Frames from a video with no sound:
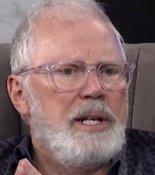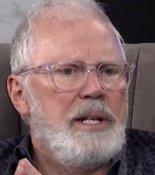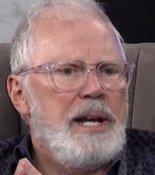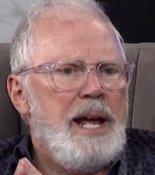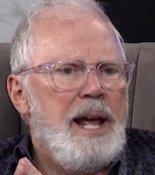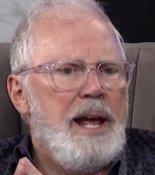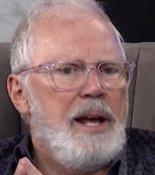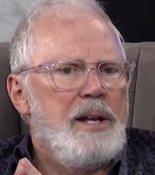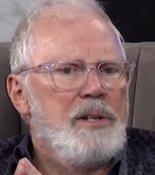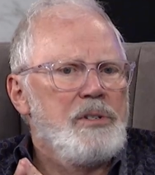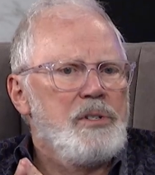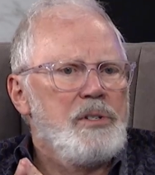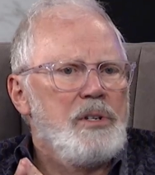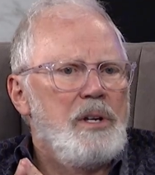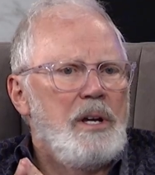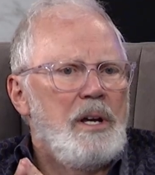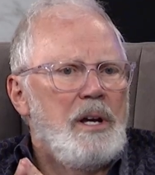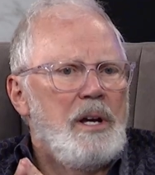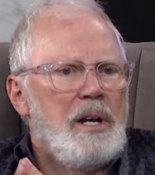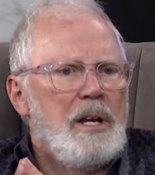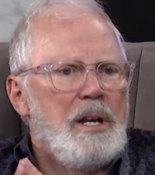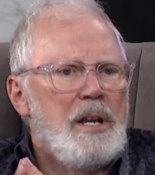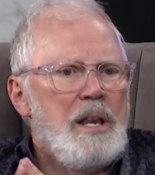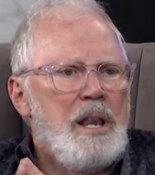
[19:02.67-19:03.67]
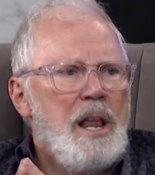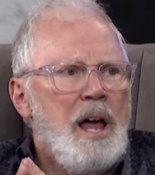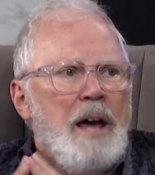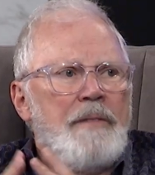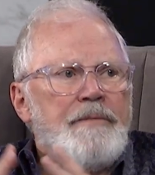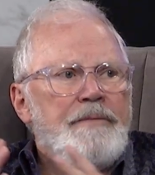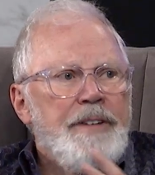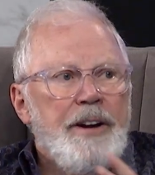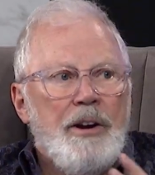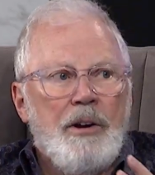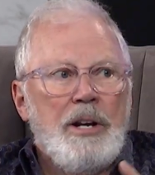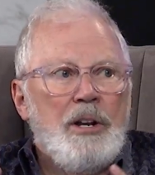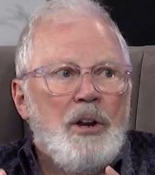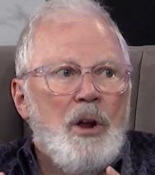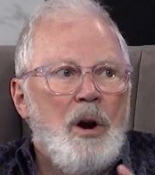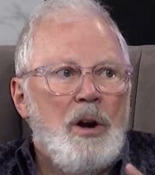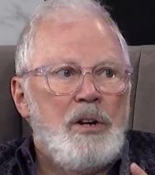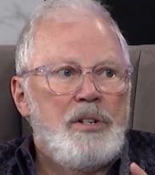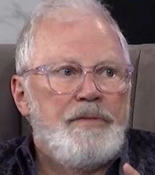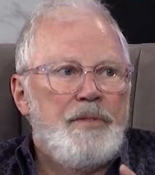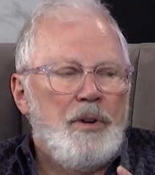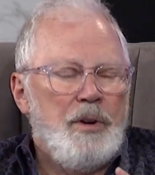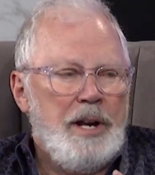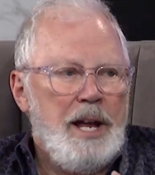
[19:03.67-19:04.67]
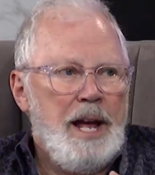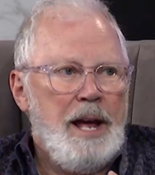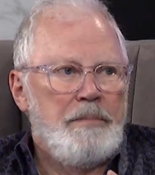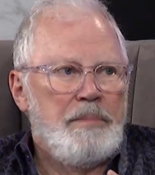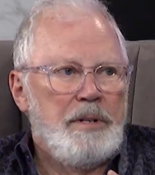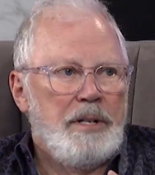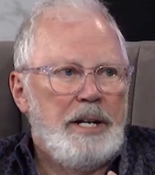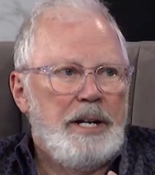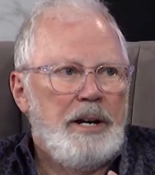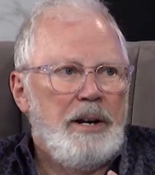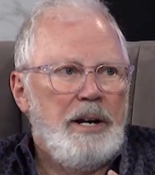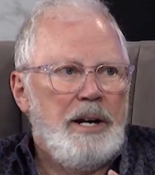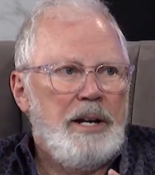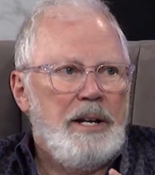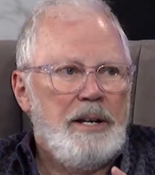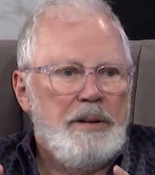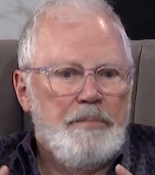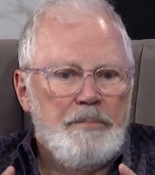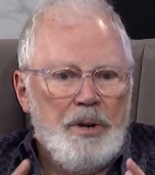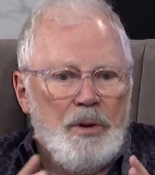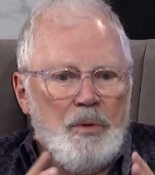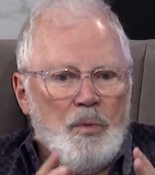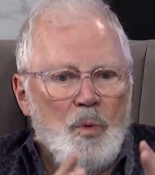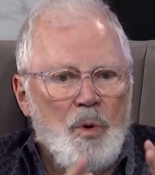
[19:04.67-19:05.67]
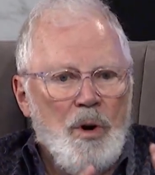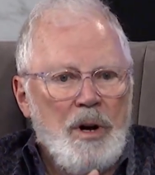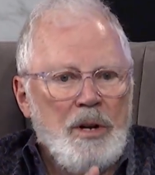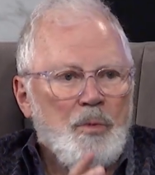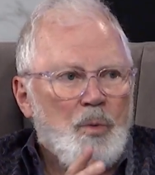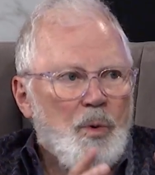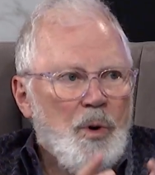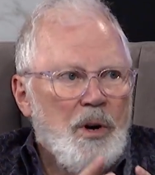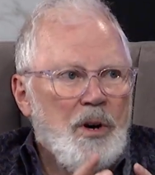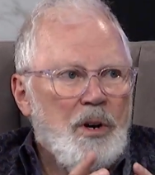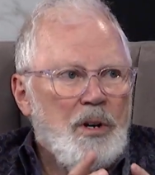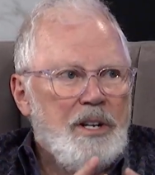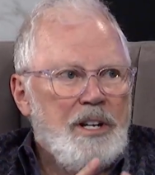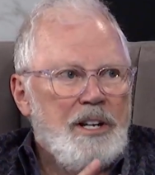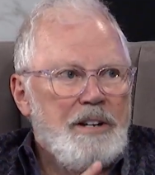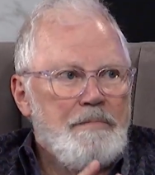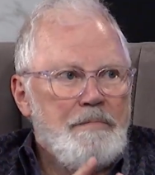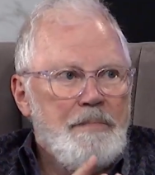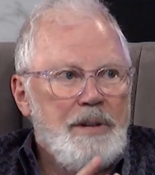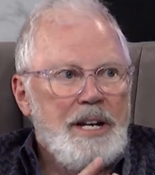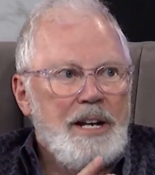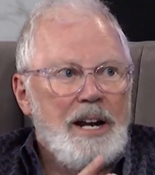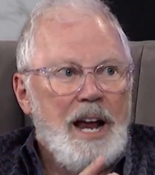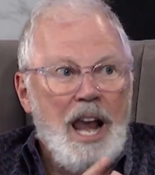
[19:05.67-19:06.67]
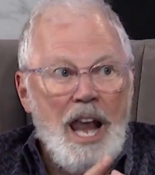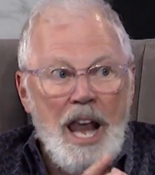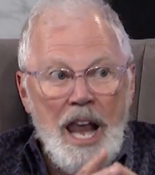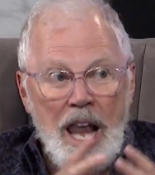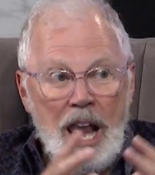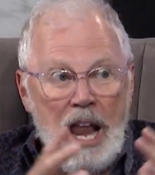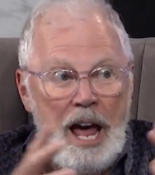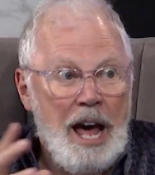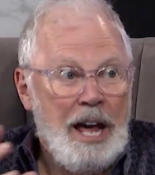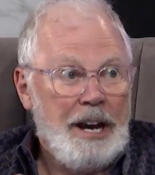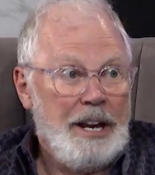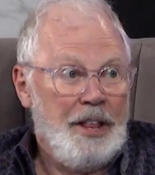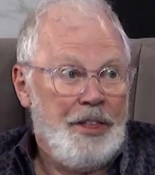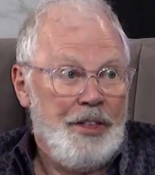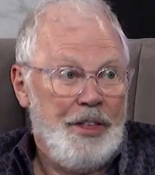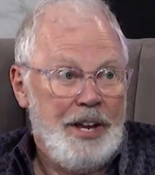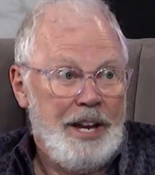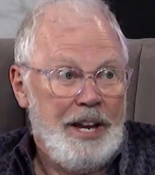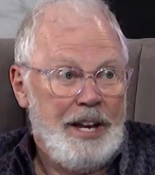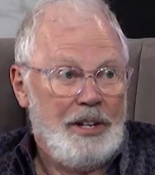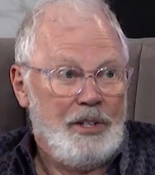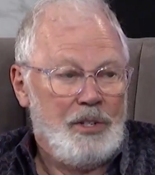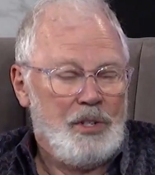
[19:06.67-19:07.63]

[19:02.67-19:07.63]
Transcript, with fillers: that has not very large vocabulary, but one word can mean a lot of things.